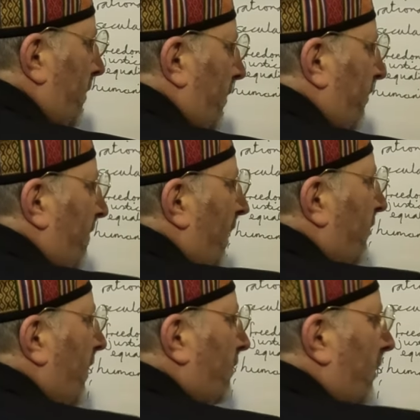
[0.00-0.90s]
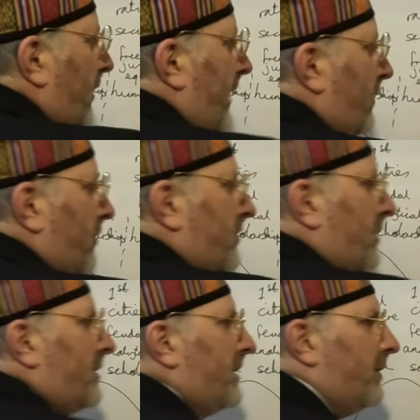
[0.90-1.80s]
the civilization can then just
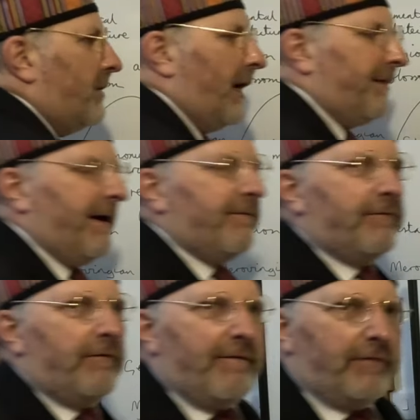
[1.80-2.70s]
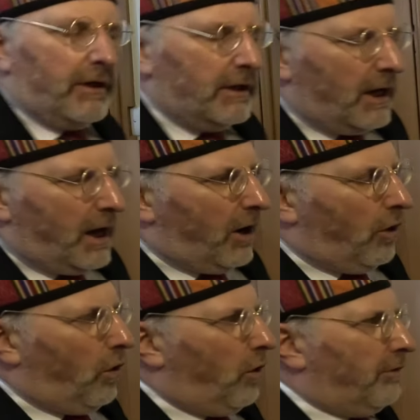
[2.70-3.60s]
continue like that forever,
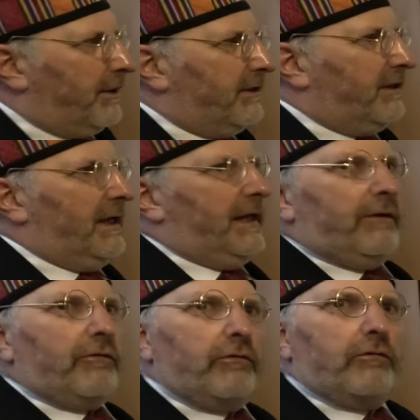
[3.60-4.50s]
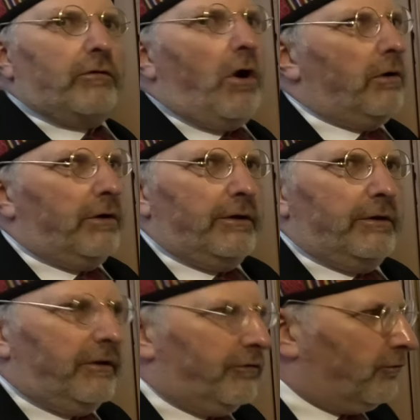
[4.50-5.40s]
or until it's conquered
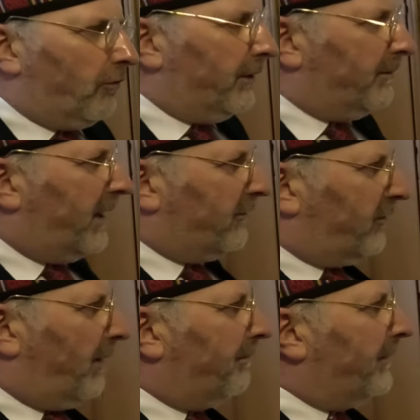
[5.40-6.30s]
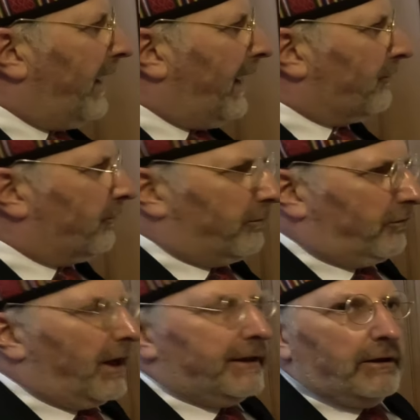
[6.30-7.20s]
and destroyed by some
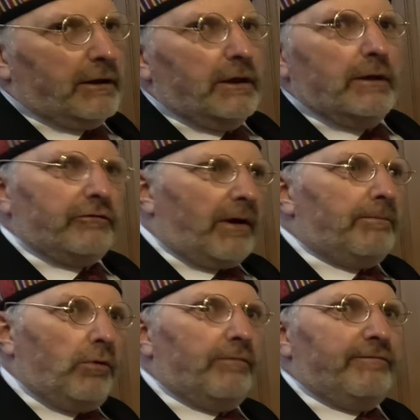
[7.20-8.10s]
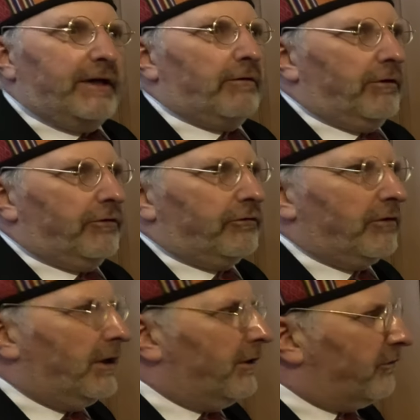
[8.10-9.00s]
outsider, some more vigorous
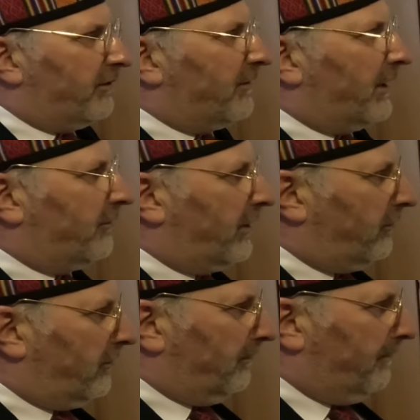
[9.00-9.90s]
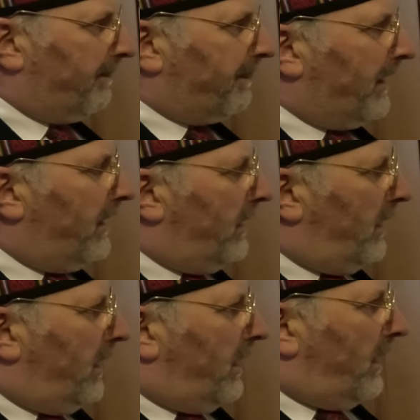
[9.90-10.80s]
civilization.
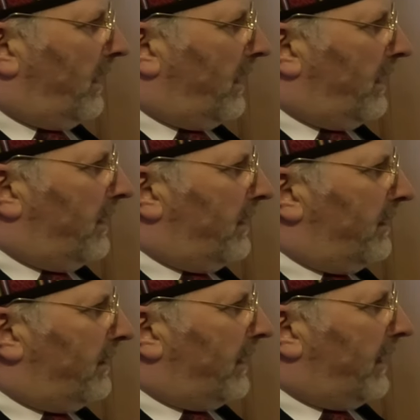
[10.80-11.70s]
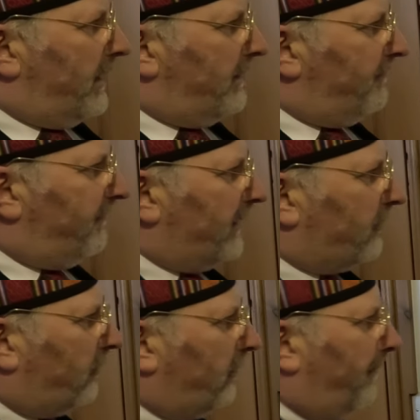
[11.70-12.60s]
And in
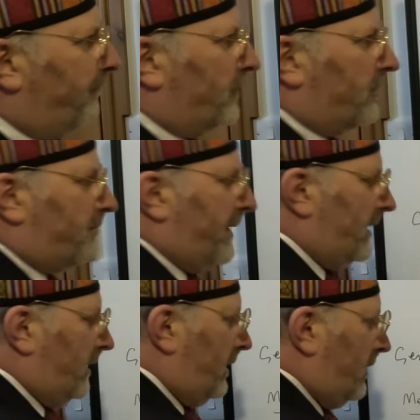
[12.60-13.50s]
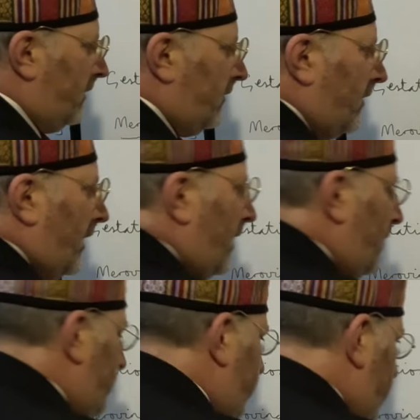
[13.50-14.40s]
fact, Spengler
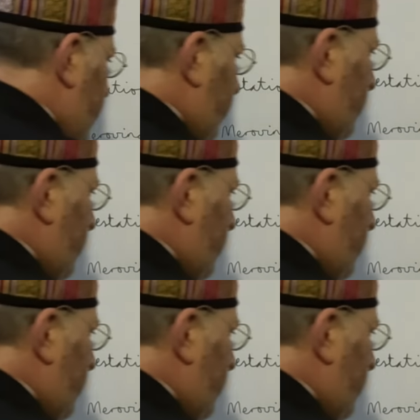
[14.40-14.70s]
was a bit